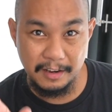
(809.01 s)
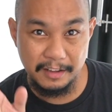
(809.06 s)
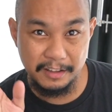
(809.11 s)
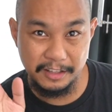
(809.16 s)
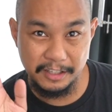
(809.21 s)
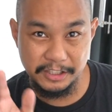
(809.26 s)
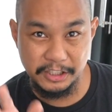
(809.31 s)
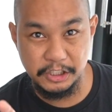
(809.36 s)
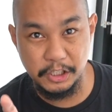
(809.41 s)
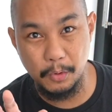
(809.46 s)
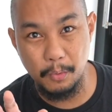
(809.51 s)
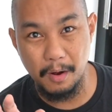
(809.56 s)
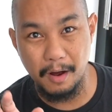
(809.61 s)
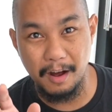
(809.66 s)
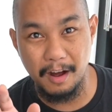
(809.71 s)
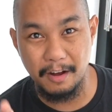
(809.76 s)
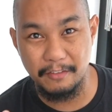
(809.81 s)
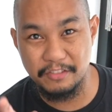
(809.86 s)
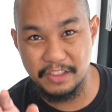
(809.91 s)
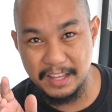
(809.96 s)
the shoe
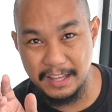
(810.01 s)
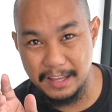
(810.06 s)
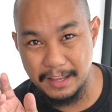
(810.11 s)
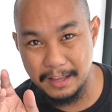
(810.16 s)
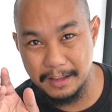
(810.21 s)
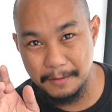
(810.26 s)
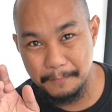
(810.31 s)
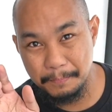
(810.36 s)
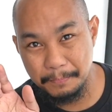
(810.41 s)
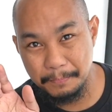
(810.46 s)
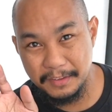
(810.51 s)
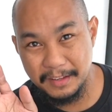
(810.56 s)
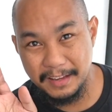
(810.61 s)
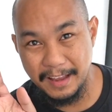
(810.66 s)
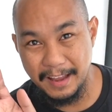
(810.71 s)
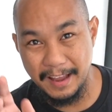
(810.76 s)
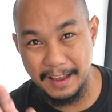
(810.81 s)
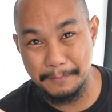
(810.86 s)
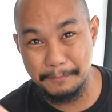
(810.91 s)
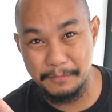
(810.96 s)
of the
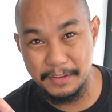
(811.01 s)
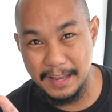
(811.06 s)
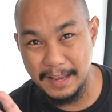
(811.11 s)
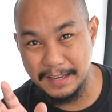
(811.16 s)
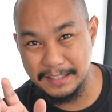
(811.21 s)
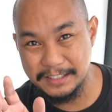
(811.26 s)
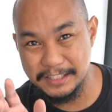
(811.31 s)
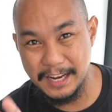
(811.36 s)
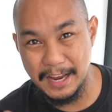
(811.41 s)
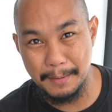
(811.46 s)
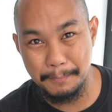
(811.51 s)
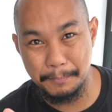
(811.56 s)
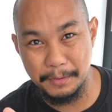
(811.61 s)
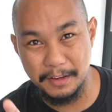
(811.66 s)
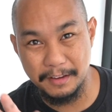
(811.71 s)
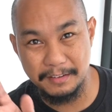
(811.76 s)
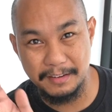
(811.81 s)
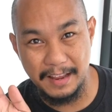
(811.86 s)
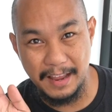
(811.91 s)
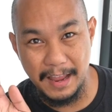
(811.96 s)
NBA
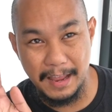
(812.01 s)
champion,